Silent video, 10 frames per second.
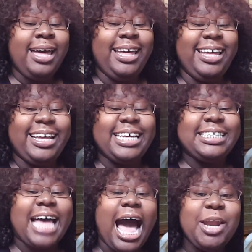Because
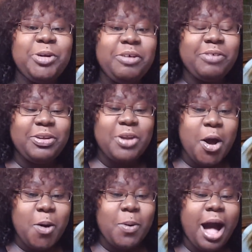I don't even
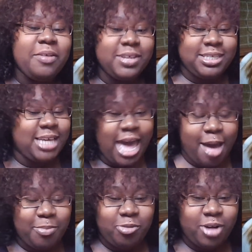know how this could
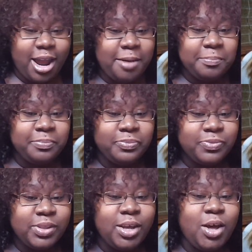happen, right?
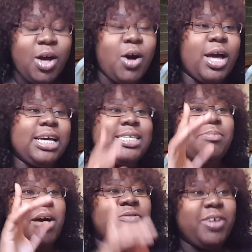Okay, because
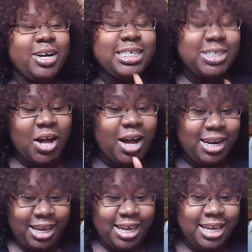my first thought
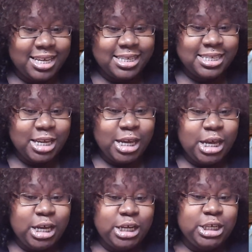is,
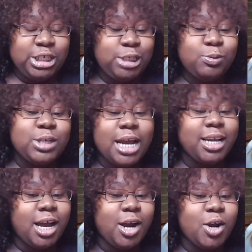she was trying to
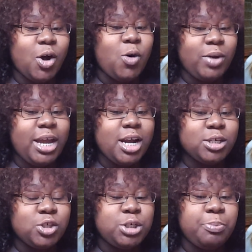cut her own hair,
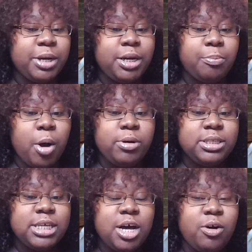so she put it in a
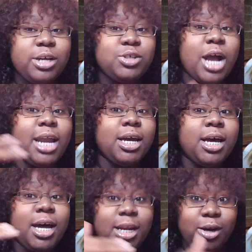ponytail and tried to
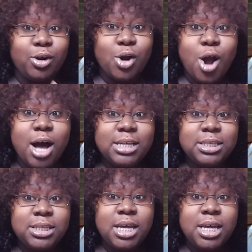cut it across,